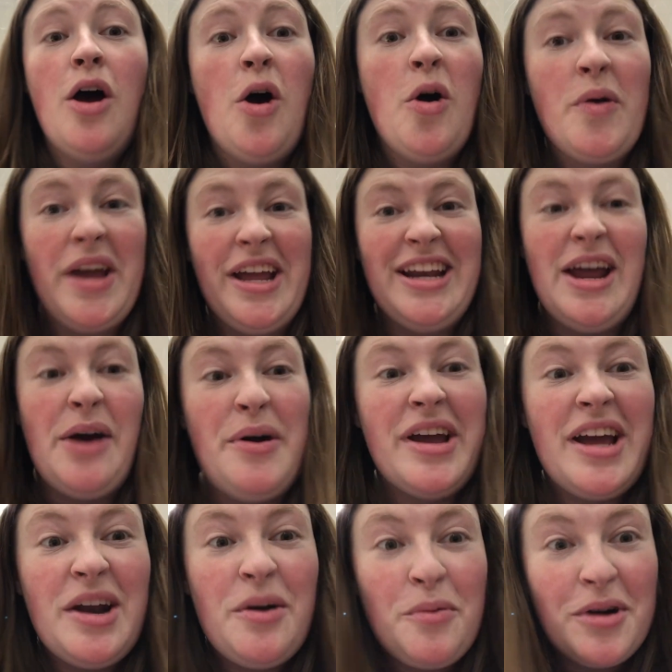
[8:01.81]
Okay, now I
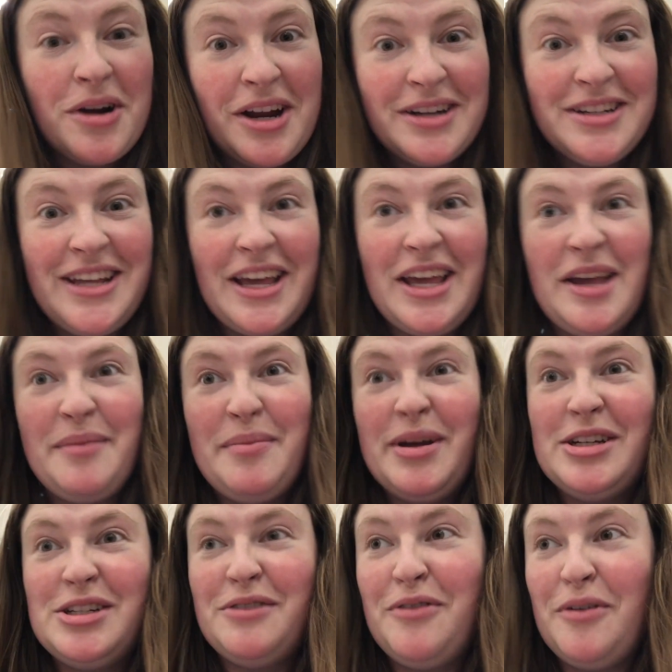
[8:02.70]
gotta work on taking a
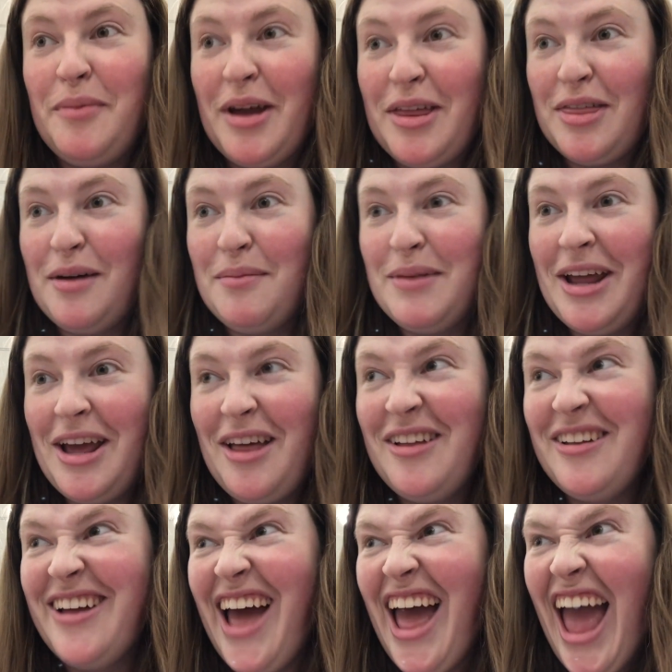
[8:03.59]
picture for my thumbnail.
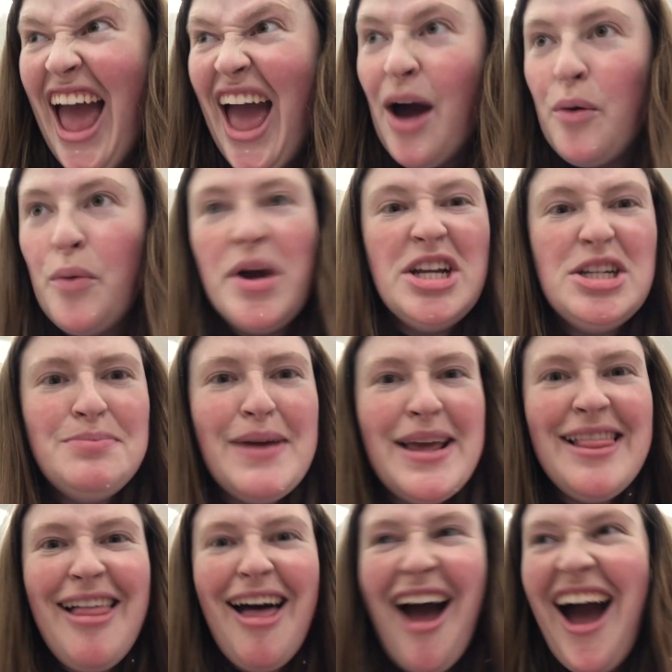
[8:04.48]
Wish me
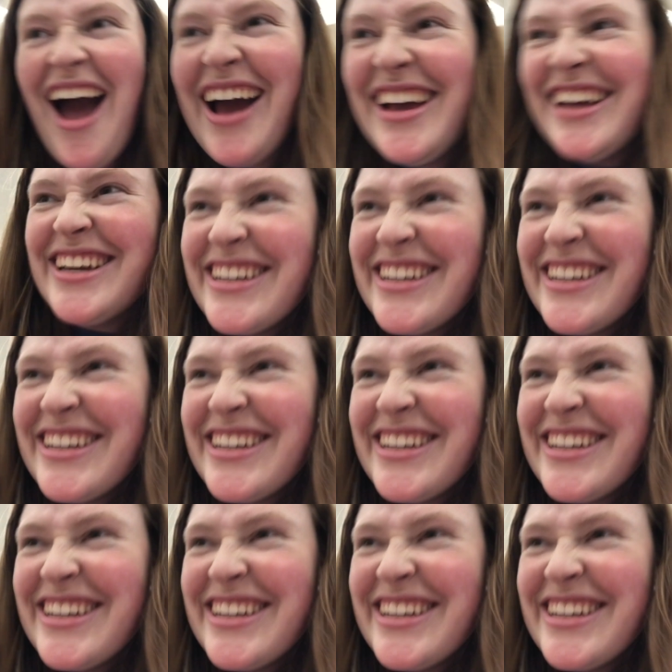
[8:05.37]
luck.